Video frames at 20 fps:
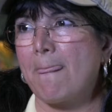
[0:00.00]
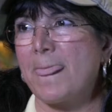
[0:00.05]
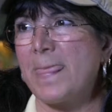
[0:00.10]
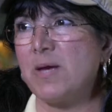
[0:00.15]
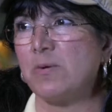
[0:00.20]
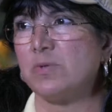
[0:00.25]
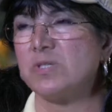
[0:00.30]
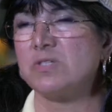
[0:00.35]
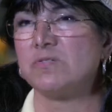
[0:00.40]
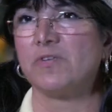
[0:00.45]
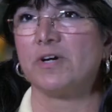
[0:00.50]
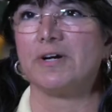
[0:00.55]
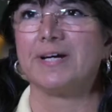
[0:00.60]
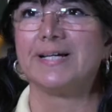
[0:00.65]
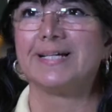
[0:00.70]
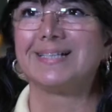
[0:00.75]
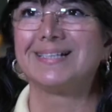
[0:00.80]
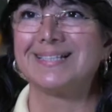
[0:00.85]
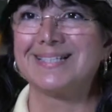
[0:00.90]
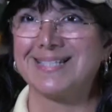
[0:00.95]
it was very
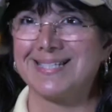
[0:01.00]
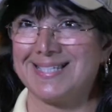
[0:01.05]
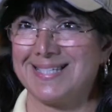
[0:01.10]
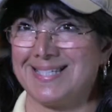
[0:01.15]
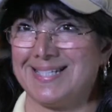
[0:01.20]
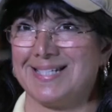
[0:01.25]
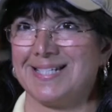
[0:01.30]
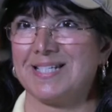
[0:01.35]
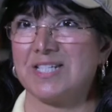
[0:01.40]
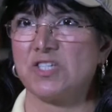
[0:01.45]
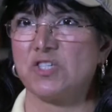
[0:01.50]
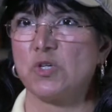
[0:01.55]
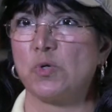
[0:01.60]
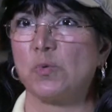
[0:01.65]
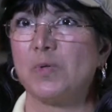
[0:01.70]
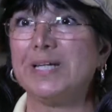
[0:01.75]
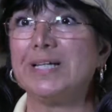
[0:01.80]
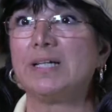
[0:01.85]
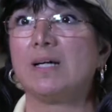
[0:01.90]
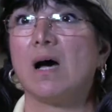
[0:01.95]
inconsistent. So
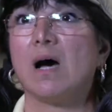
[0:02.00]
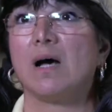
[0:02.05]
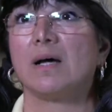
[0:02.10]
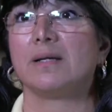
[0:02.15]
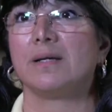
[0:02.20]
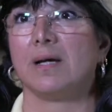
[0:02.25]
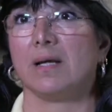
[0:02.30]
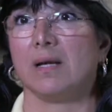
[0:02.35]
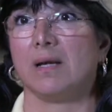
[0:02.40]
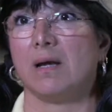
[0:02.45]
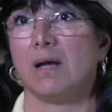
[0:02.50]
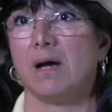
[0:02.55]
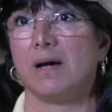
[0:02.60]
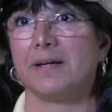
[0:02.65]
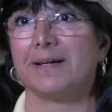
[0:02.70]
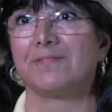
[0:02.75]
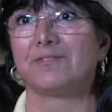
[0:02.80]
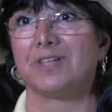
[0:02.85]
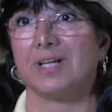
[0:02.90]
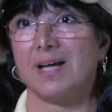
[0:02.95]
we cut a
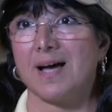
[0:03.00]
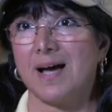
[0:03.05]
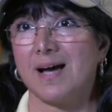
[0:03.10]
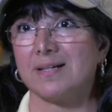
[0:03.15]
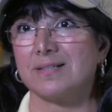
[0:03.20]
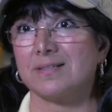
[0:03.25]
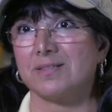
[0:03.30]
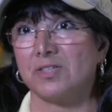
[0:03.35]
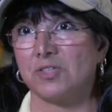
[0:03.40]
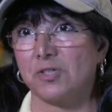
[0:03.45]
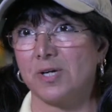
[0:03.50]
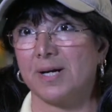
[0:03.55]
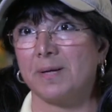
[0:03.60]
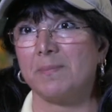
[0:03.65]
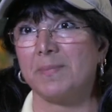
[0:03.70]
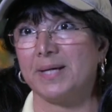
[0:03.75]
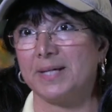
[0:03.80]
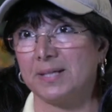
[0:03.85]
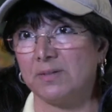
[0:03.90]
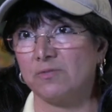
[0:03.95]
lot of glass to try to
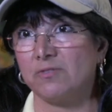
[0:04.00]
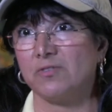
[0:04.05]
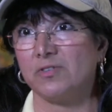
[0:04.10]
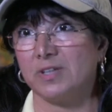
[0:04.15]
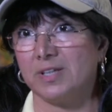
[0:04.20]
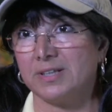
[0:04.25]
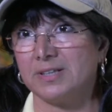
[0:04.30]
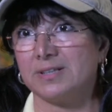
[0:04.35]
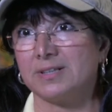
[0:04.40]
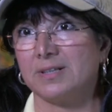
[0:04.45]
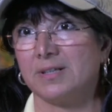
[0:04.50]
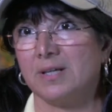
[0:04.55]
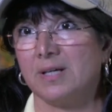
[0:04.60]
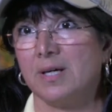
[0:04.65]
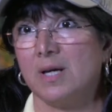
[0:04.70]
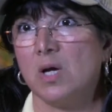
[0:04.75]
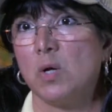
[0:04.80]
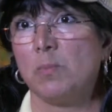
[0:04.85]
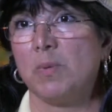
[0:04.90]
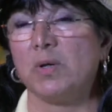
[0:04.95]
make it fit.
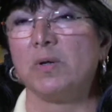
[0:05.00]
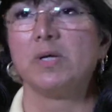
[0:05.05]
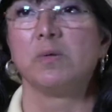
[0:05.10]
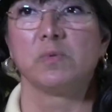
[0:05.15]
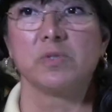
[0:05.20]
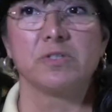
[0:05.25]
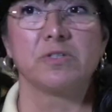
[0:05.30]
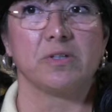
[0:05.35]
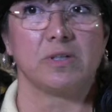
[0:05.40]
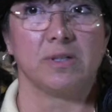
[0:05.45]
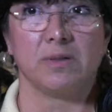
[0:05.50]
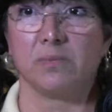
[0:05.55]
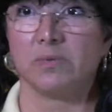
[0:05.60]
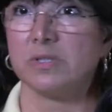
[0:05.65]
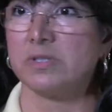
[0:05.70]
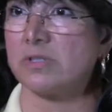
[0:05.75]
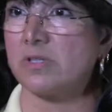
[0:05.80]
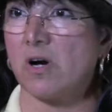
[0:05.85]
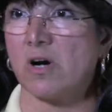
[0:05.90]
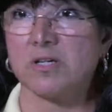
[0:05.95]
But it
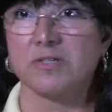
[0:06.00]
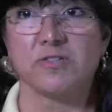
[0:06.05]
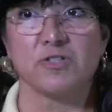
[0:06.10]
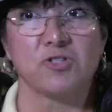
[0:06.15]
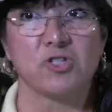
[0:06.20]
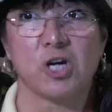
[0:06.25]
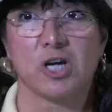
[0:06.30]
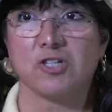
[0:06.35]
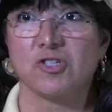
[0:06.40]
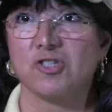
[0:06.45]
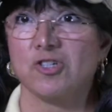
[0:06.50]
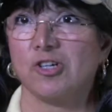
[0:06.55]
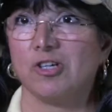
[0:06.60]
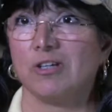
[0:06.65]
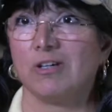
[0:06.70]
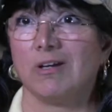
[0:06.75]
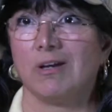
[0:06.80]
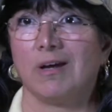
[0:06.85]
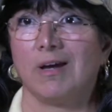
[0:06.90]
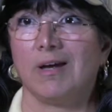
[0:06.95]
was our
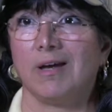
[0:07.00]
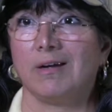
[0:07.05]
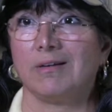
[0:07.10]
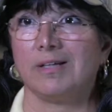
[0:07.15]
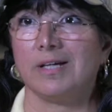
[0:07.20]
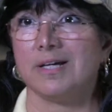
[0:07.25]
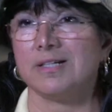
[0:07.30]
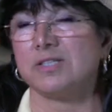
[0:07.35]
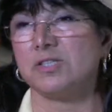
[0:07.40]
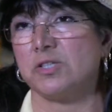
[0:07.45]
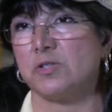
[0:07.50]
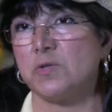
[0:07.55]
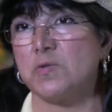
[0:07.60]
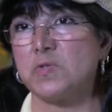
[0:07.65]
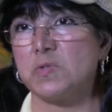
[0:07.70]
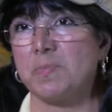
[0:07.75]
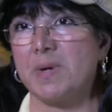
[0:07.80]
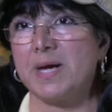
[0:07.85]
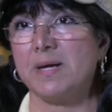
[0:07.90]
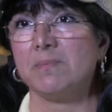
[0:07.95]
suggestion, and yes, there
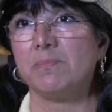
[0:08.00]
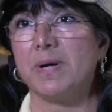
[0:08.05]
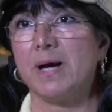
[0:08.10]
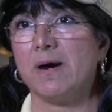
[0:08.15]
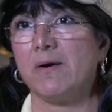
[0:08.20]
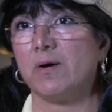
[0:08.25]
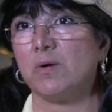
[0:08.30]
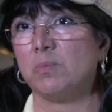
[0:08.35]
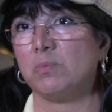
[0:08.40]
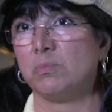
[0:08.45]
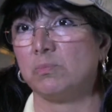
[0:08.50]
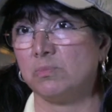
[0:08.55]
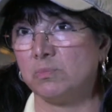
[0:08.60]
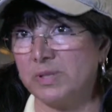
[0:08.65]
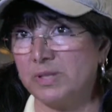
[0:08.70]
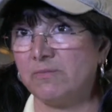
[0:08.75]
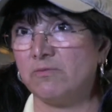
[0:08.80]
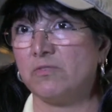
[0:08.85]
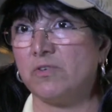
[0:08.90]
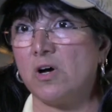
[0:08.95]
was manpower
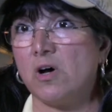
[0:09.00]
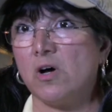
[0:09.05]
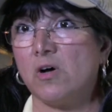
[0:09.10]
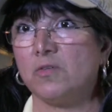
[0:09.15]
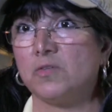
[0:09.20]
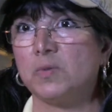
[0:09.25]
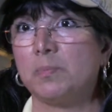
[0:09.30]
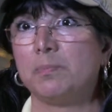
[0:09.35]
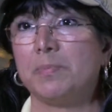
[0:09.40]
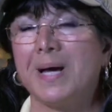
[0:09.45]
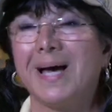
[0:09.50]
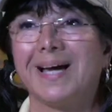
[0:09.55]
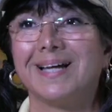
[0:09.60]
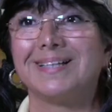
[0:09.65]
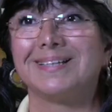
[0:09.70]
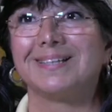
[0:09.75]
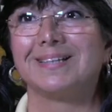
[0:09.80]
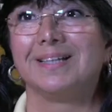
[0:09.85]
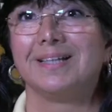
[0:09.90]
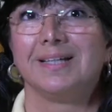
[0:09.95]
involved,
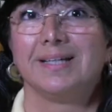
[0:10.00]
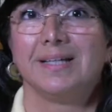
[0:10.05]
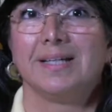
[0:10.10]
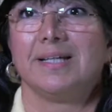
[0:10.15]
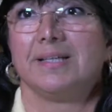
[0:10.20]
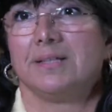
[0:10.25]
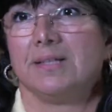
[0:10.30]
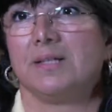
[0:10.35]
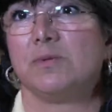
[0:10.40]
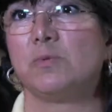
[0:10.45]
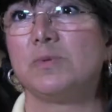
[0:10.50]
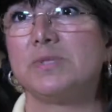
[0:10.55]
but it